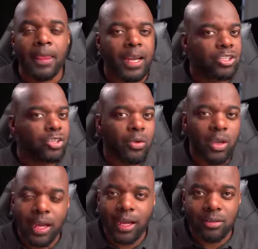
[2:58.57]
I show you
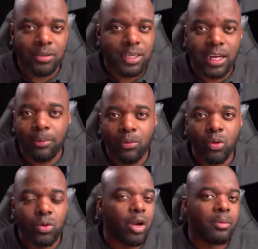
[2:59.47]
how to set up
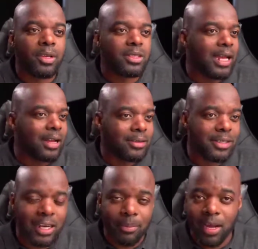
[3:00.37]
Woocommerce, how to
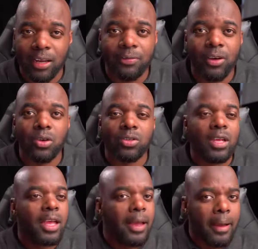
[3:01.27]
set up flows,
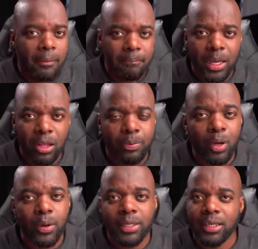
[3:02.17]

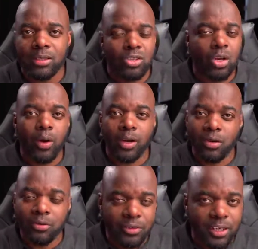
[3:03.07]
MailPoet, and so on,
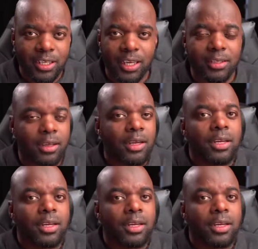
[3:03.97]
ConvertKit.